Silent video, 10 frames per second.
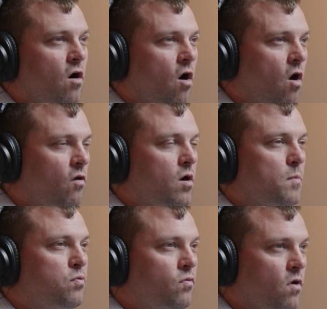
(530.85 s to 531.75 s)
all
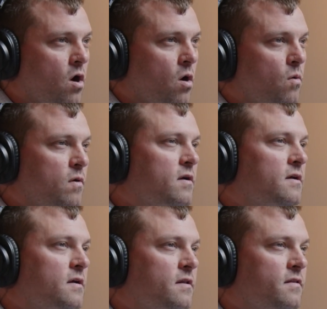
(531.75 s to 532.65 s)
are pro
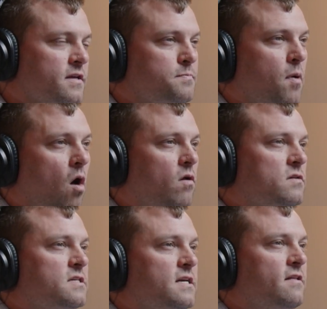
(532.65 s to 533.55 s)
this
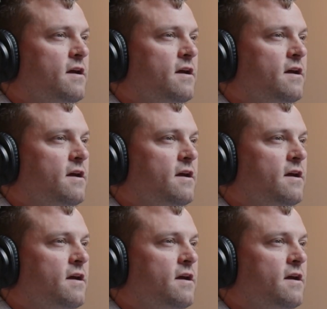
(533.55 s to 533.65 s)
policy.